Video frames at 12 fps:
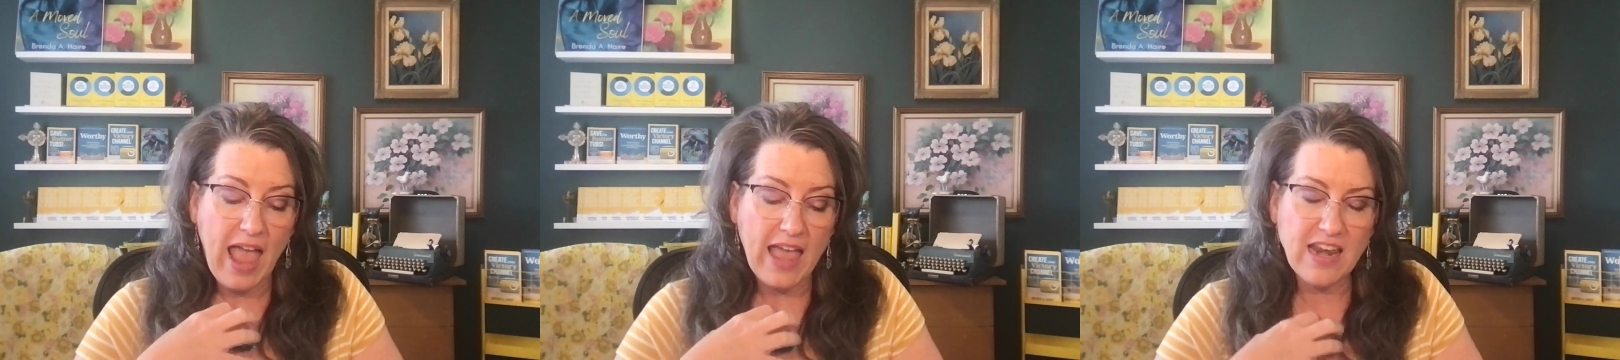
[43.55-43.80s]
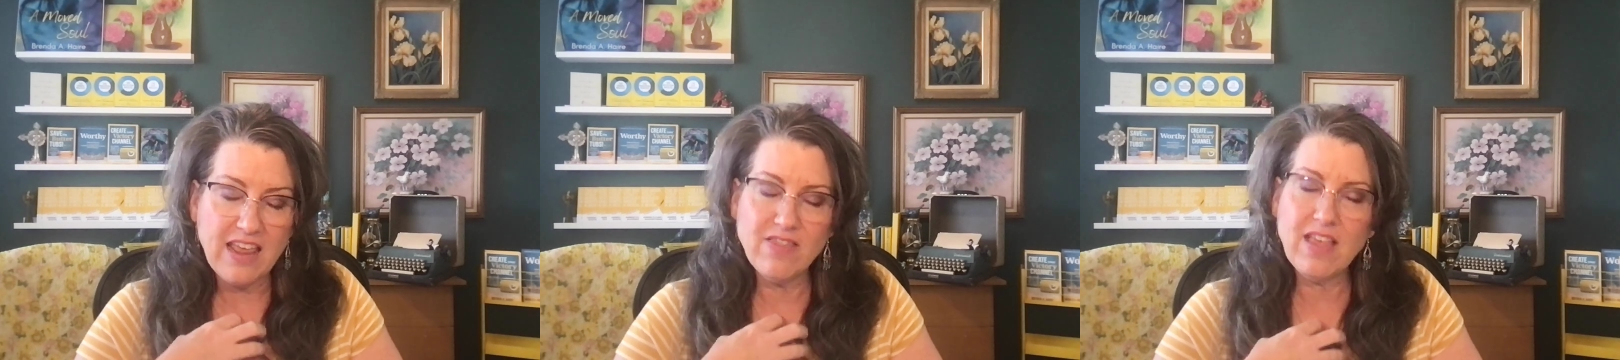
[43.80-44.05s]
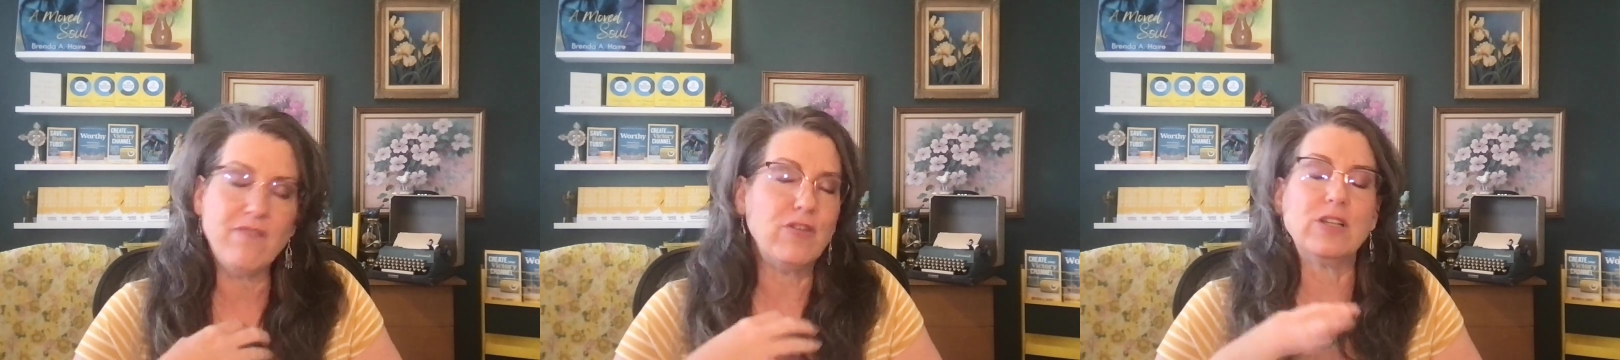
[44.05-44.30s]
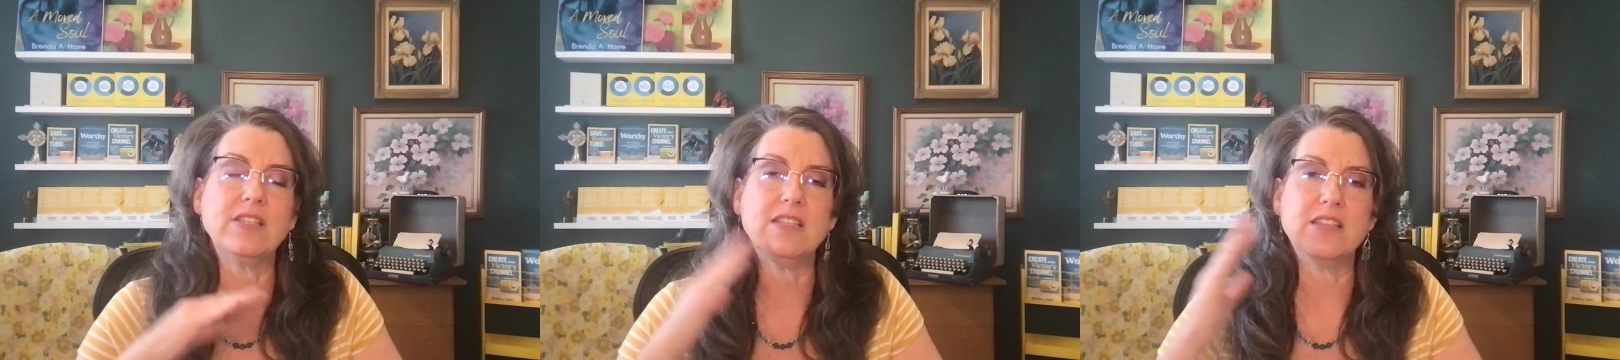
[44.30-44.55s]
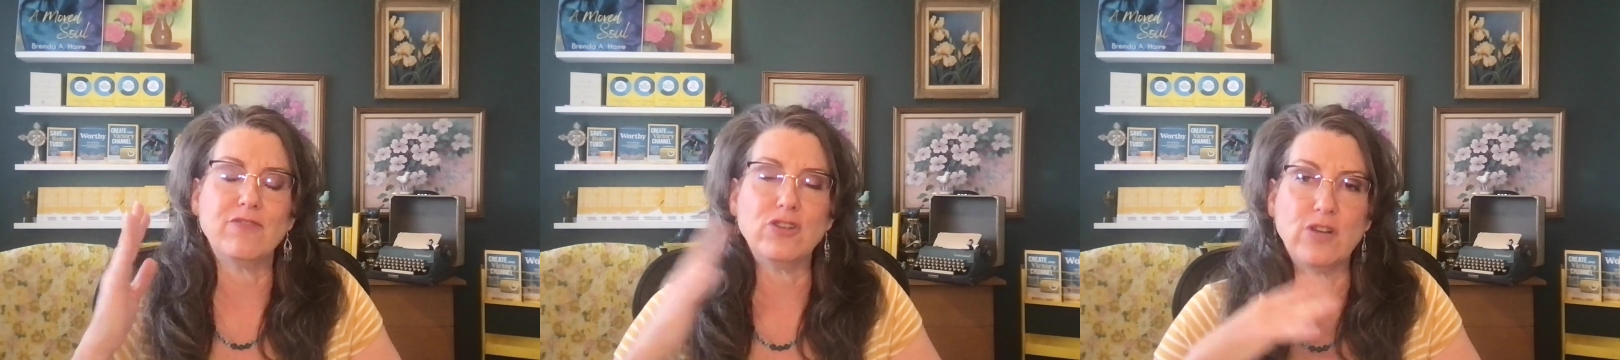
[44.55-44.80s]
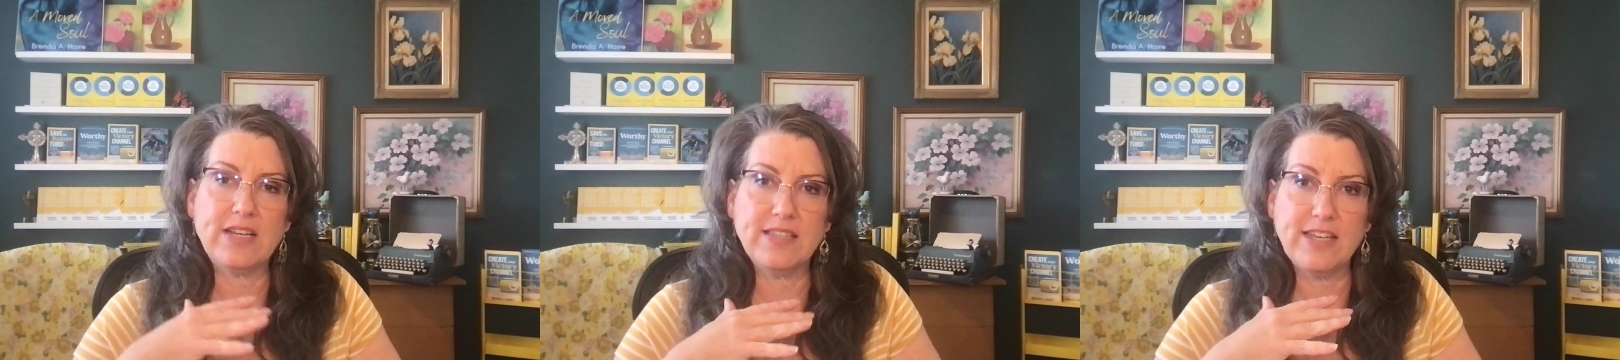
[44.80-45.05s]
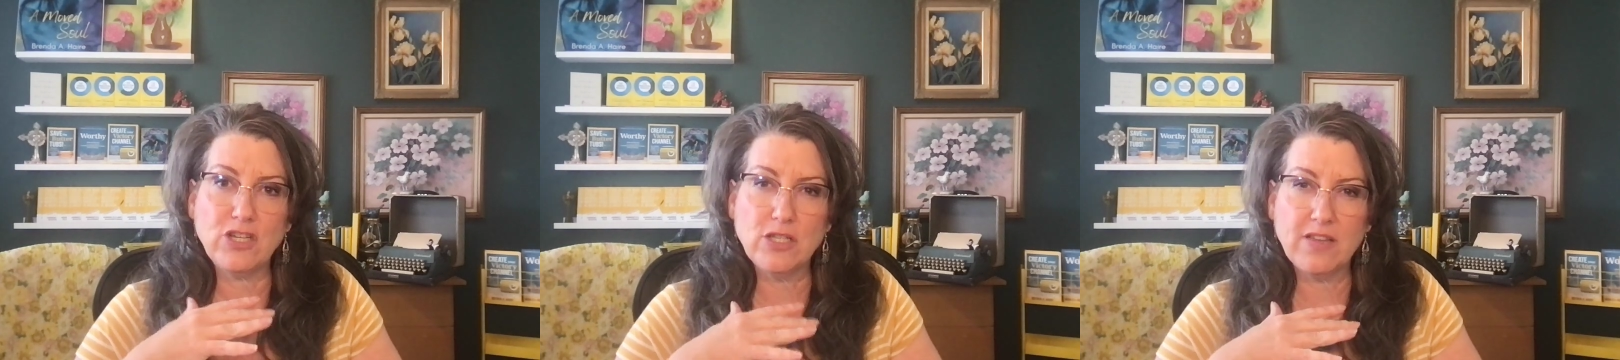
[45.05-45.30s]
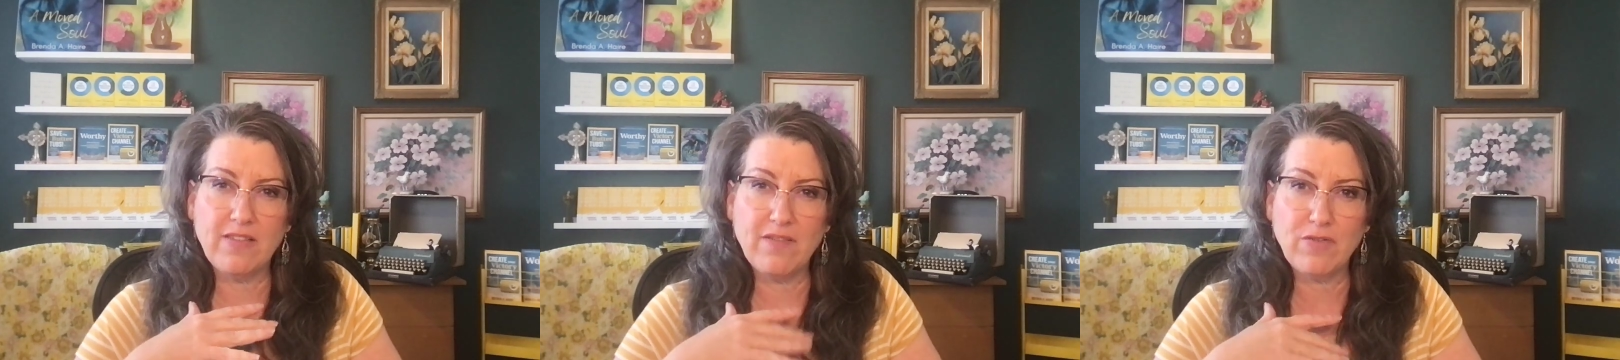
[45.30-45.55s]
And in that verse, in different
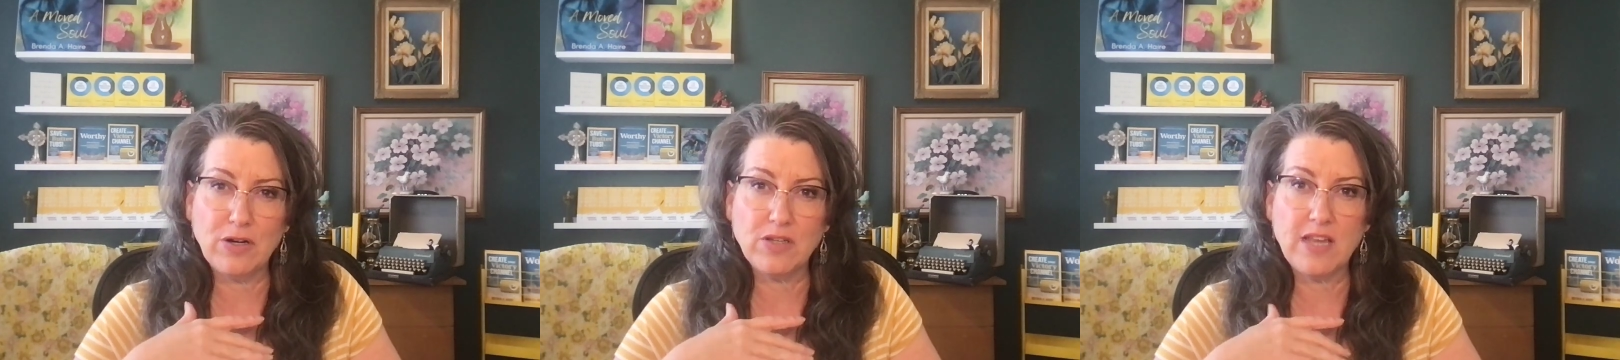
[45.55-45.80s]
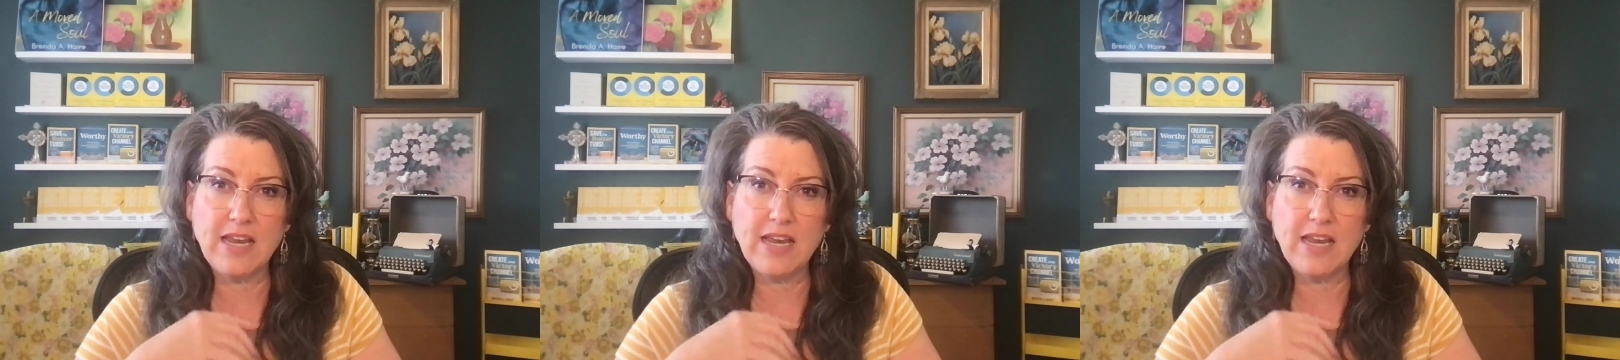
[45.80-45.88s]
translations of that verse,